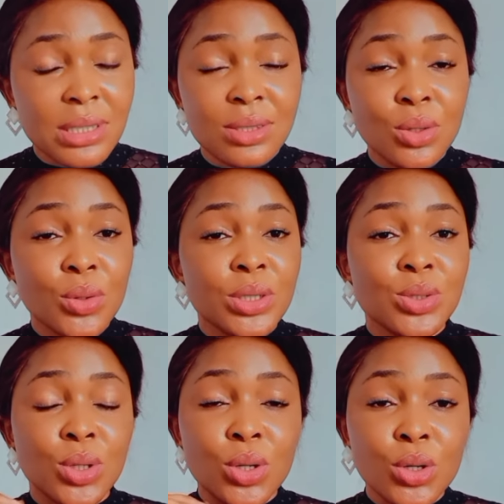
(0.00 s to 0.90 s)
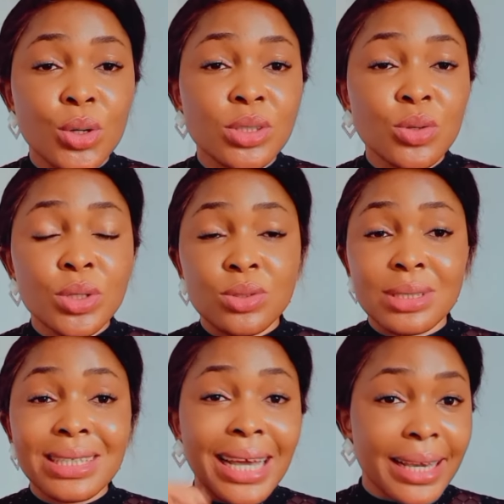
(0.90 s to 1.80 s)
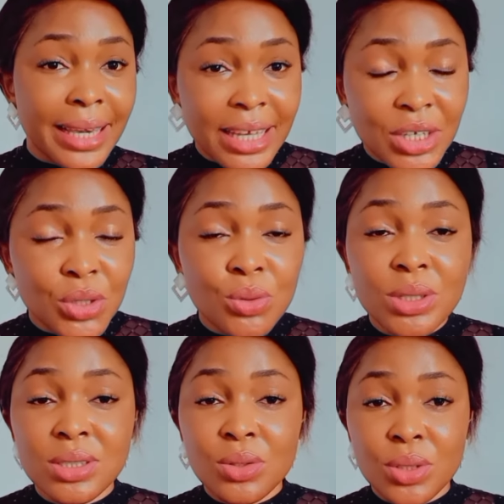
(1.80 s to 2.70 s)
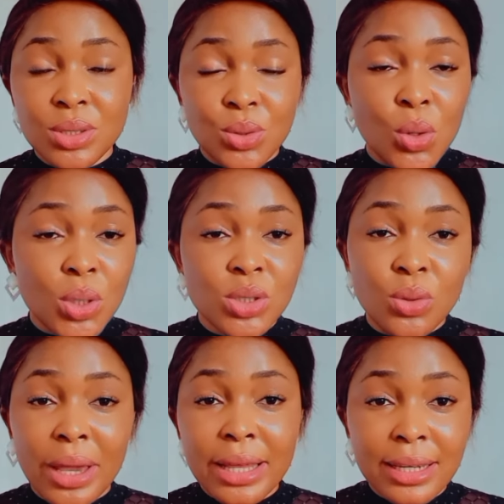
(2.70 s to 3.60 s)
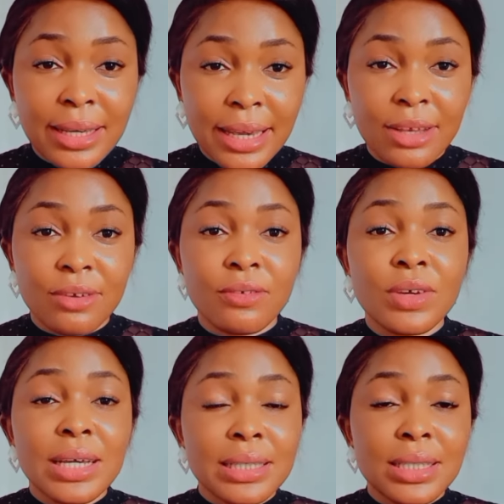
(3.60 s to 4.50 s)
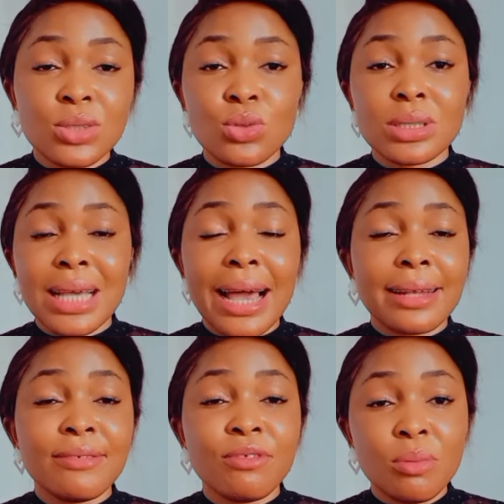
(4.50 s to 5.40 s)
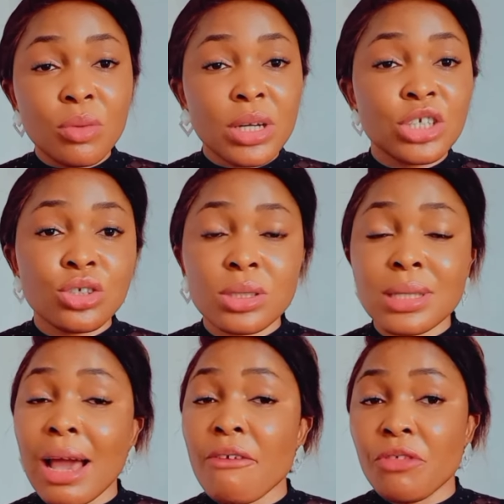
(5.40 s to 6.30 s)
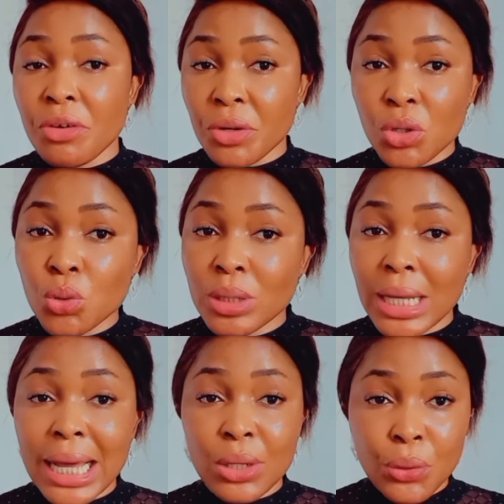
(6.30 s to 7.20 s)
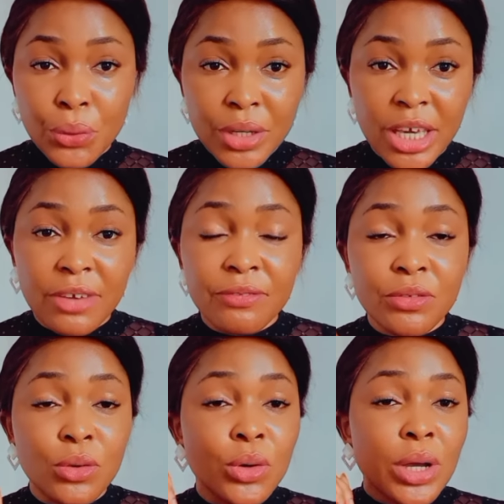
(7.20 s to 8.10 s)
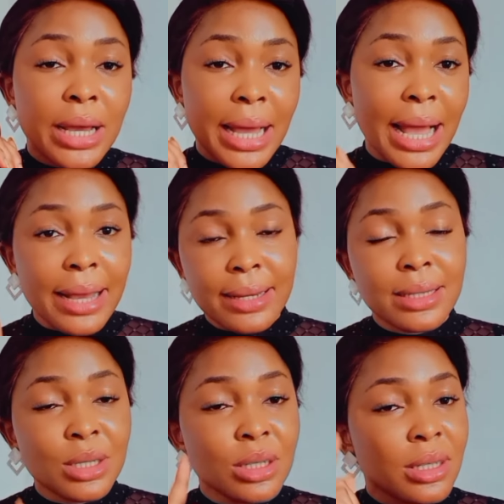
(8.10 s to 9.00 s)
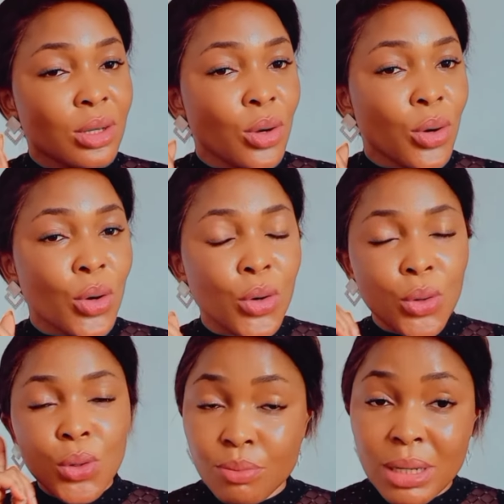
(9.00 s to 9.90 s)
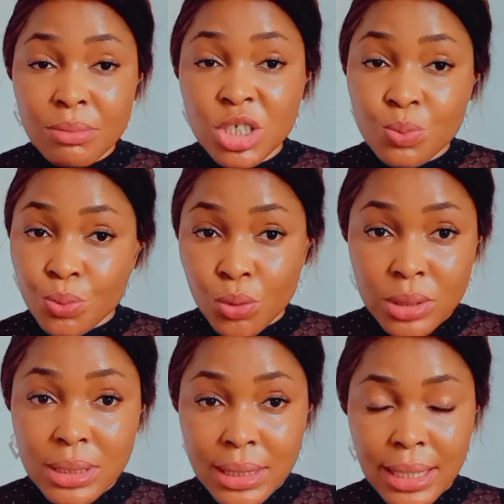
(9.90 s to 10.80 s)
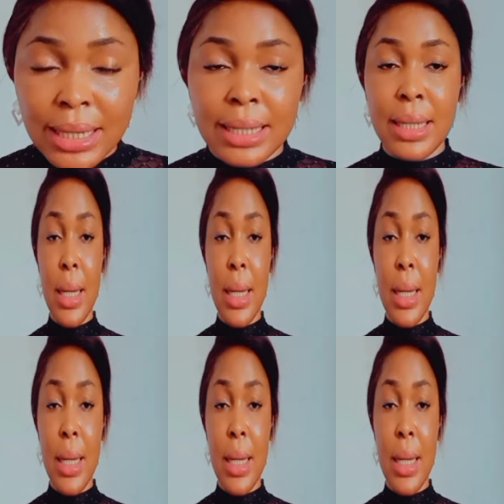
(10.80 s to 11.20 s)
It's not going to clog you. It's not going to darken you. It's not going to cause you any kind of. These ones are, the formulations are very good and okay for acne or blemish prone skin.